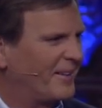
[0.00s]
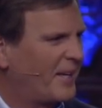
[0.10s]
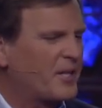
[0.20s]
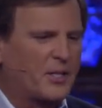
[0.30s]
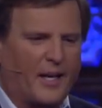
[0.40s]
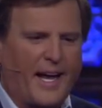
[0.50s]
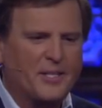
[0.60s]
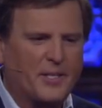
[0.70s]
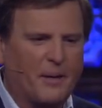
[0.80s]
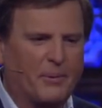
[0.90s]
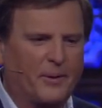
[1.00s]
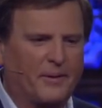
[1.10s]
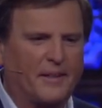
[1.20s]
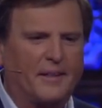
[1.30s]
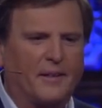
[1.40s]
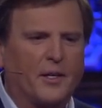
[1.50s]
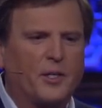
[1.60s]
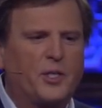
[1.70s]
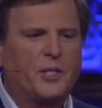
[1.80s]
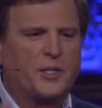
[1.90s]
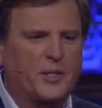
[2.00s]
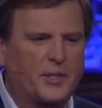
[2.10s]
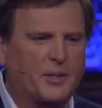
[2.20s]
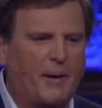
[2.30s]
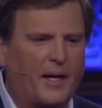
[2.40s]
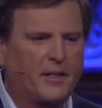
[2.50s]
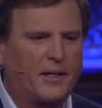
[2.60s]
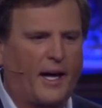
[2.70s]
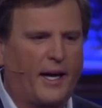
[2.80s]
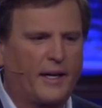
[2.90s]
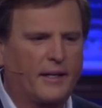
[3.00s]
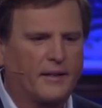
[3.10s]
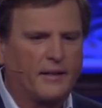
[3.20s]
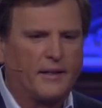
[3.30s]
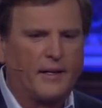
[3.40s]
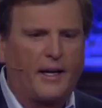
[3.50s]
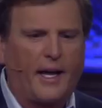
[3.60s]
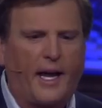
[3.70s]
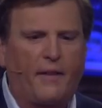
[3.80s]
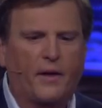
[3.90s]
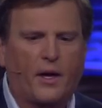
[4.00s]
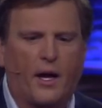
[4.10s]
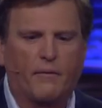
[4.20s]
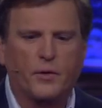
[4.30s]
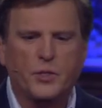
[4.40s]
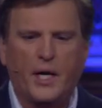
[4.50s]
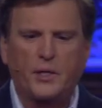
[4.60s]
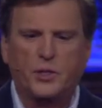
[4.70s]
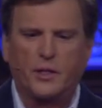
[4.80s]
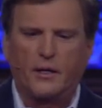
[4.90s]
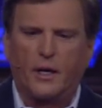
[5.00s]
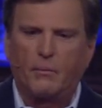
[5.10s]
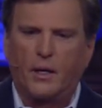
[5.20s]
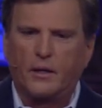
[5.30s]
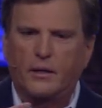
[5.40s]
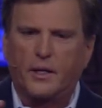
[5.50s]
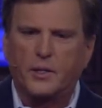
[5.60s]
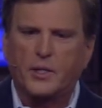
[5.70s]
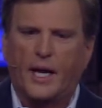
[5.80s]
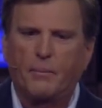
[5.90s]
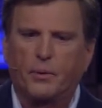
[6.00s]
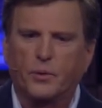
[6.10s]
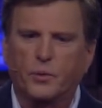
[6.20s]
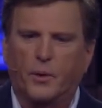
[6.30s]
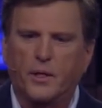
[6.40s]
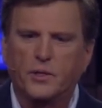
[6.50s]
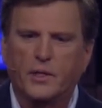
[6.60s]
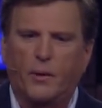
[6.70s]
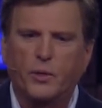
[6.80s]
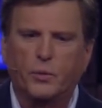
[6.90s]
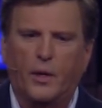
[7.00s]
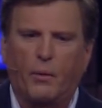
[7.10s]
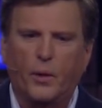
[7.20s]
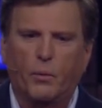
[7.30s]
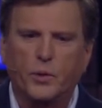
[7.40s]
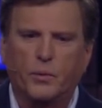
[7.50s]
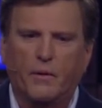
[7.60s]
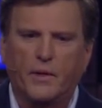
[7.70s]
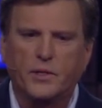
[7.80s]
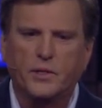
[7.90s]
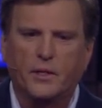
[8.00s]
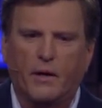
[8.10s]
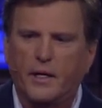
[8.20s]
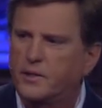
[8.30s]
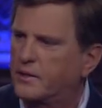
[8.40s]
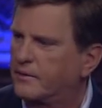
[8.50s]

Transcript: It's the Last Supper. Jesus is about to die. And the conversation among the disciples was, I wonder which one of us is the greatest.